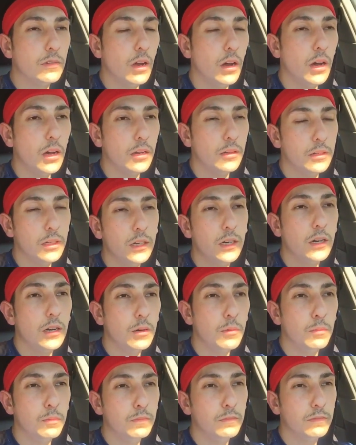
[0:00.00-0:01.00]

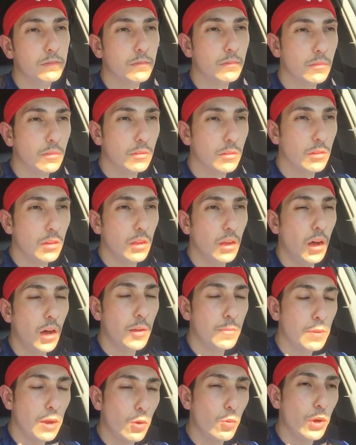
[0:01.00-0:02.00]

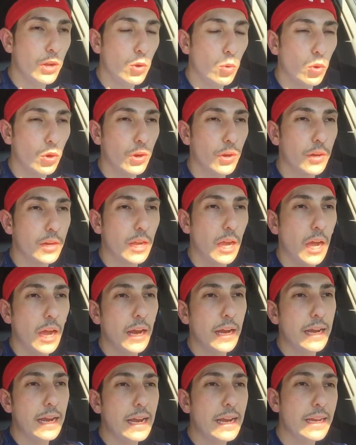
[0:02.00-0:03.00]
on my way to work,
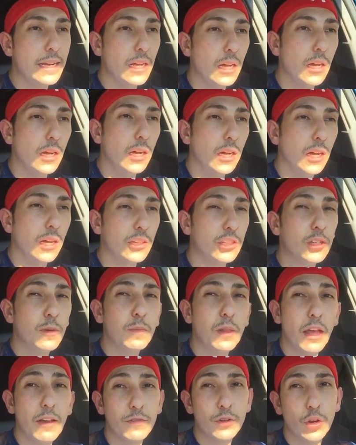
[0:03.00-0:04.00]
I ate
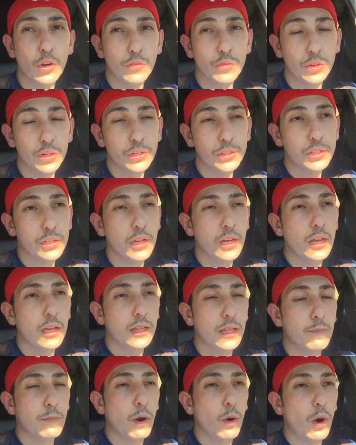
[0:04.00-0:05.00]
some leftovers
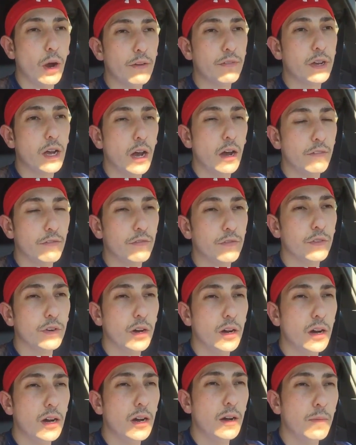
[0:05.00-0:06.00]
that my wife got
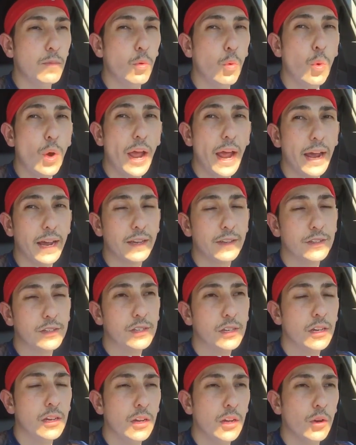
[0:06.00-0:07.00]
from
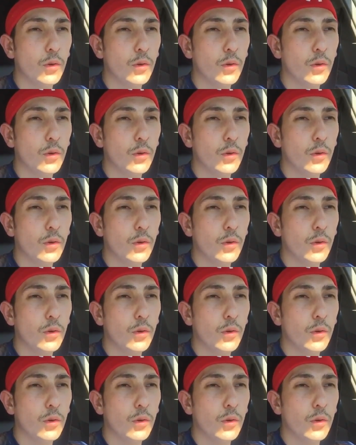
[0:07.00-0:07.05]
Wex,